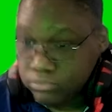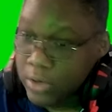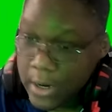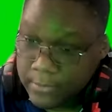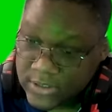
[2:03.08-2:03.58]

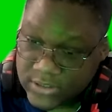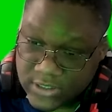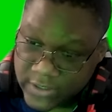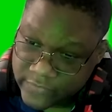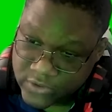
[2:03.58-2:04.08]
premise
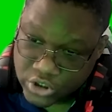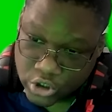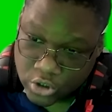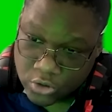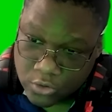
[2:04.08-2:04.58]
of the
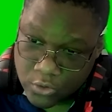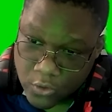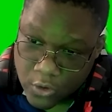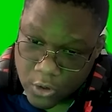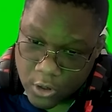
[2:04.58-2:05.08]
show.
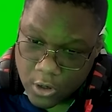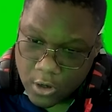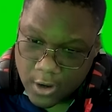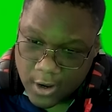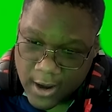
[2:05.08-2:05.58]

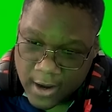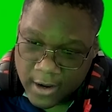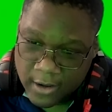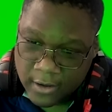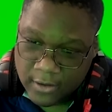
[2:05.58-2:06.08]

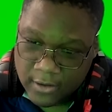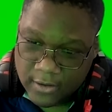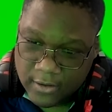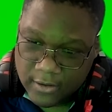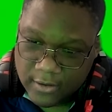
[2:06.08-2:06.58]
I
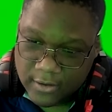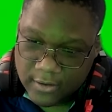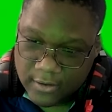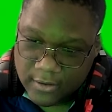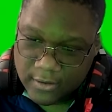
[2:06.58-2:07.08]

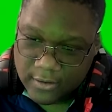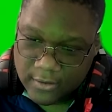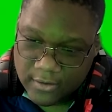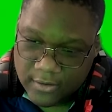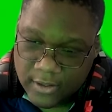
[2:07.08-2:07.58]

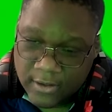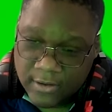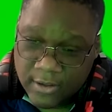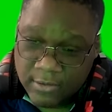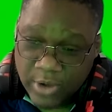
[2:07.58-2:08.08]

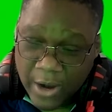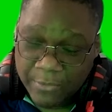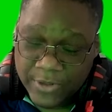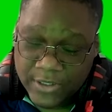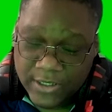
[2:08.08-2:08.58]

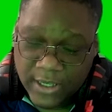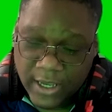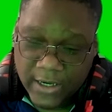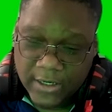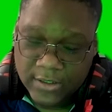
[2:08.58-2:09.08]
really
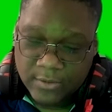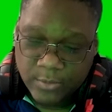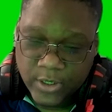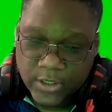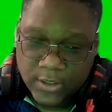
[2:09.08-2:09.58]
hated it
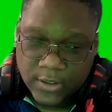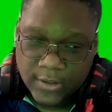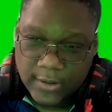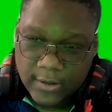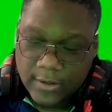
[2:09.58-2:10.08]
when
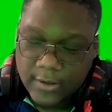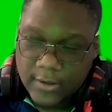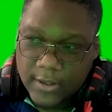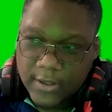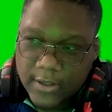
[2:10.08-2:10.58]

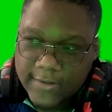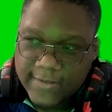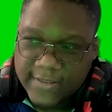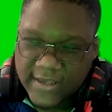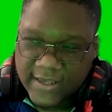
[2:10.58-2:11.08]

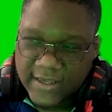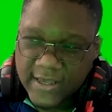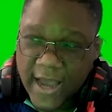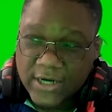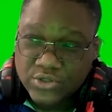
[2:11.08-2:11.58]

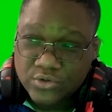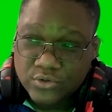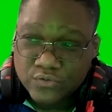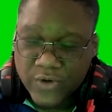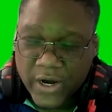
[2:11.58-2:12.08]
the
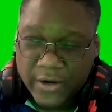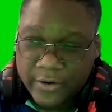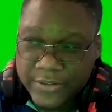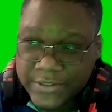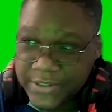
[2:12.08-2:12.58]
actual
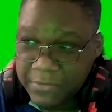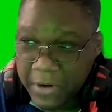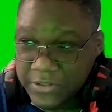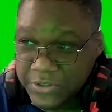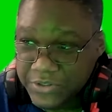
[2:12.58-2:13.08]
writers and
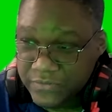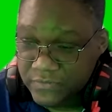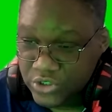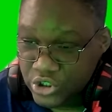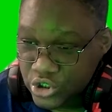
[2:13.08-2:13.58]
directors of
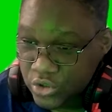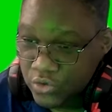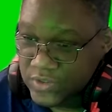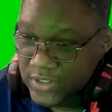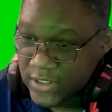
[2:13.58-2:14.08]
the
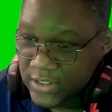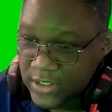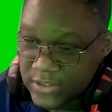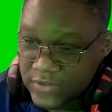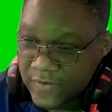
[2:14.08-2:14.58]
show set it
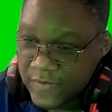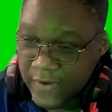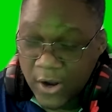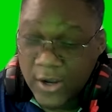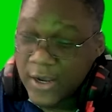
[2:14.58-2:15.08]
into
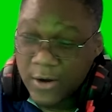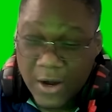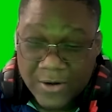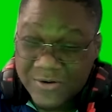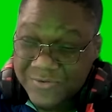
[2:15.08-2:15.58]

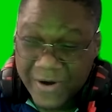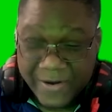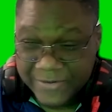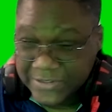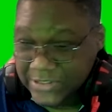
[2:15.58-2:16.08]
other
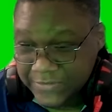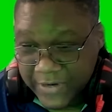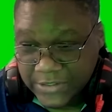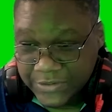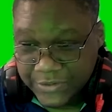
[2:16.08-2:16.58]
writers or
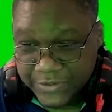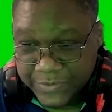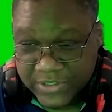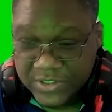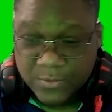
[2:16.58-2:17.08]
directors,
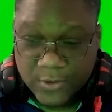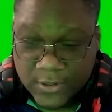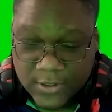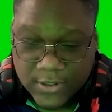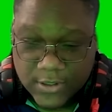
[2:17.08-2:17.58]
but someone